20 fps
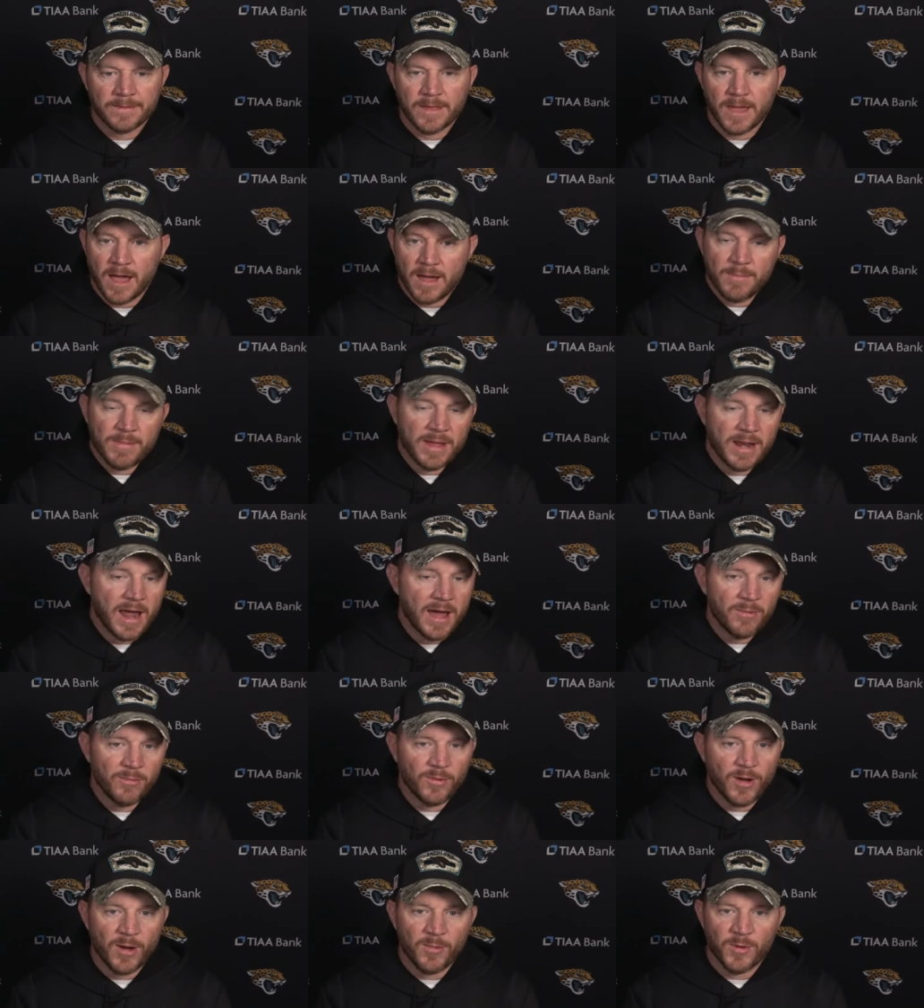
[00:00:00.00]
Yeah, I mean,
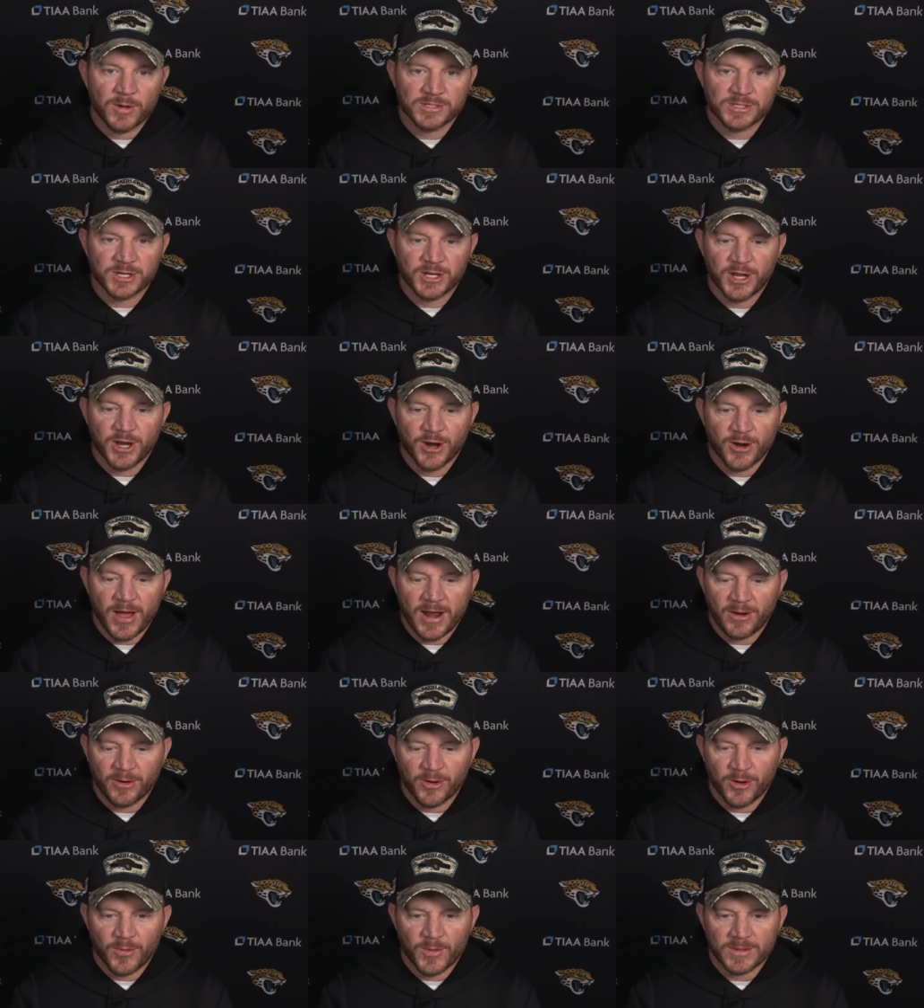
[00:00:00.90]
I wasn't here. I
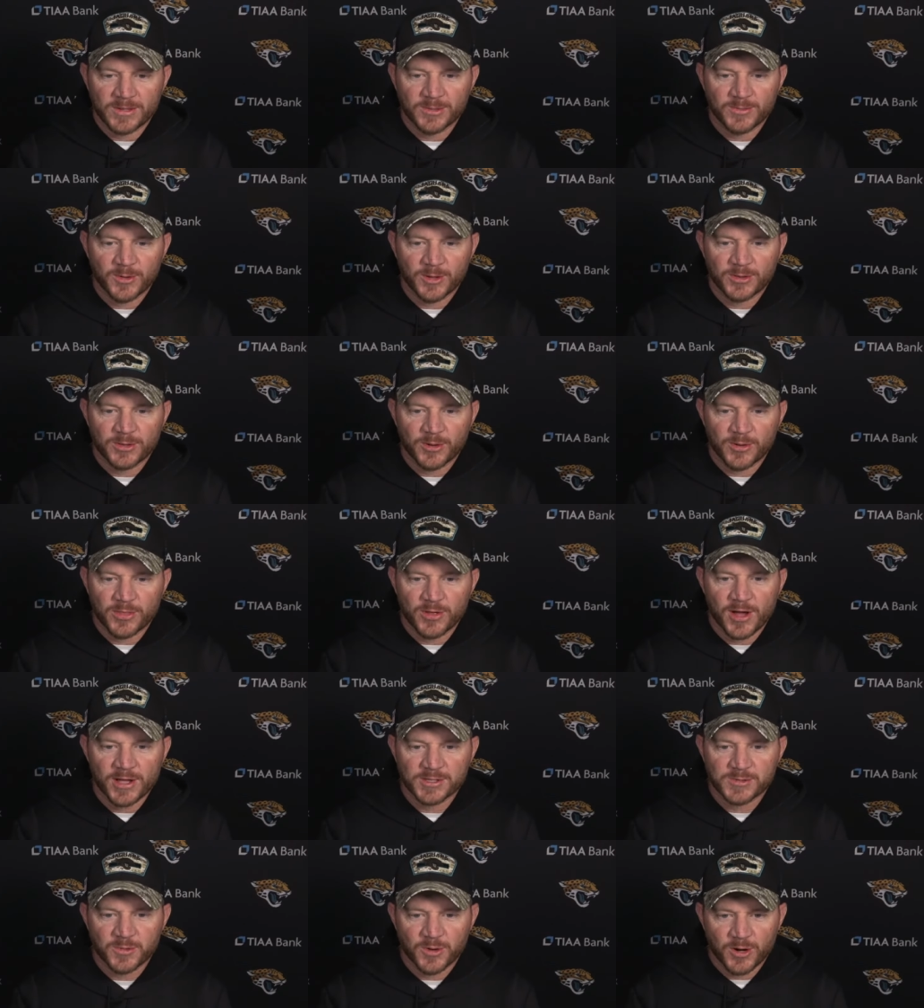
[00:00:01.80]
don't know what their
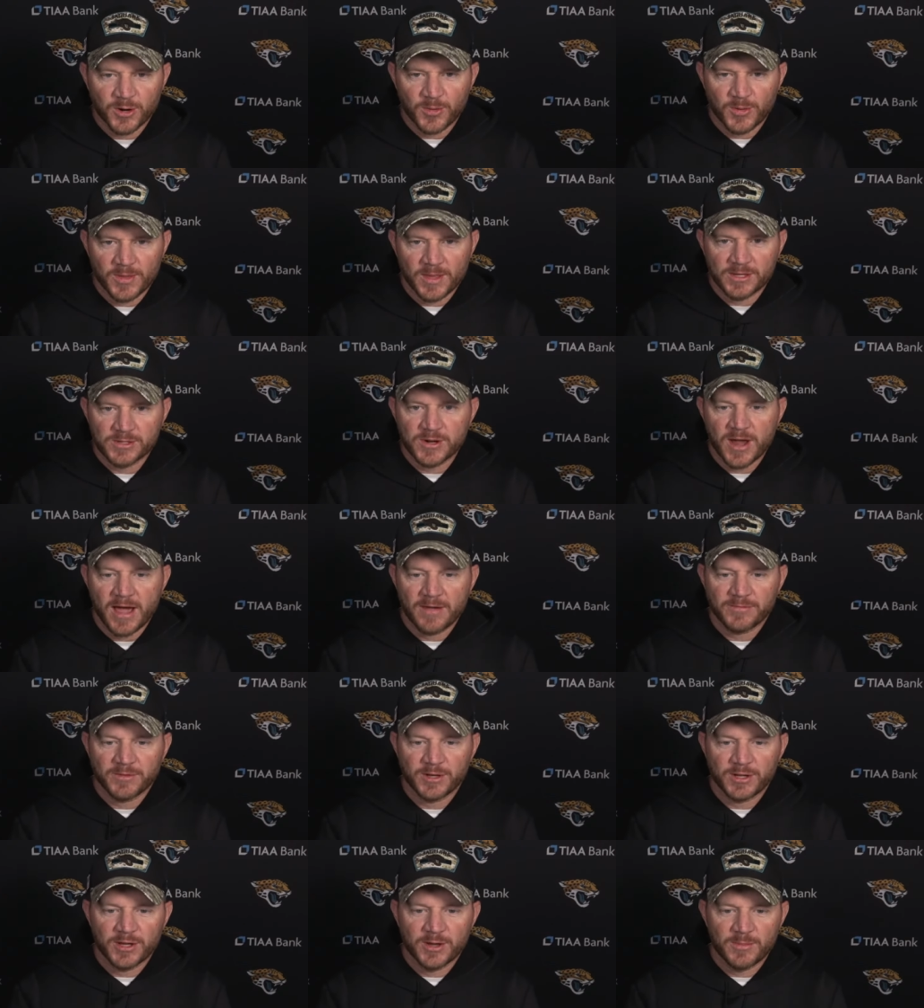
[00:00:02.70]
thoughts were when they
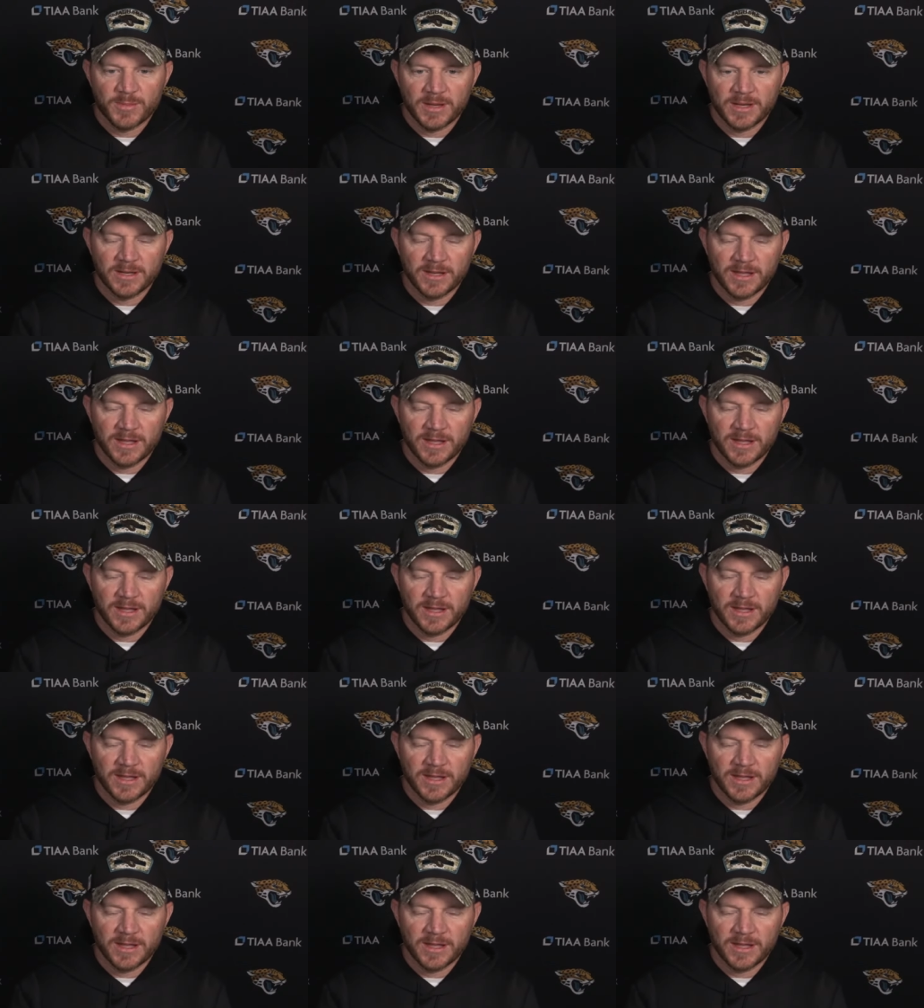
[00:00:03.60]
drafted him